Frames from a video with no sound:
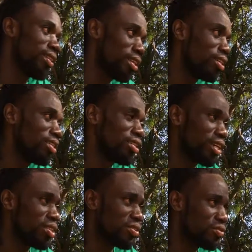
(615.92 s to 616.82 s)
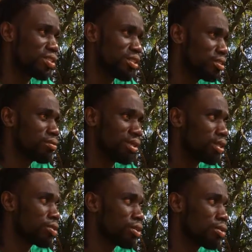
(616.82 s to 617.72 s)
Yeah, and then, yeah, you visit.
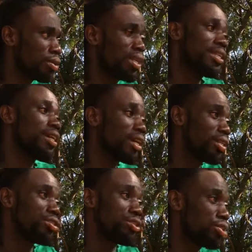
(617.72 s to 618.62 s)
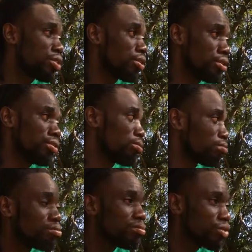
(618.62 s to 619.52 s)
Yeah, so the guides show you
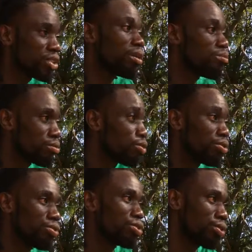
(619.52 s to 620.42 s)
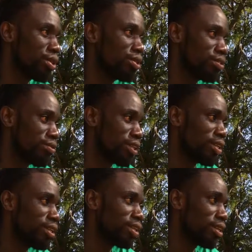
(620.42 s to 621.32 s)
some good stories over
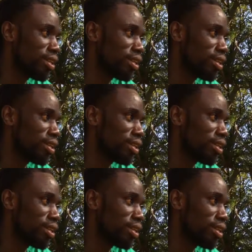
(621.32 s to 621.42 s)
there.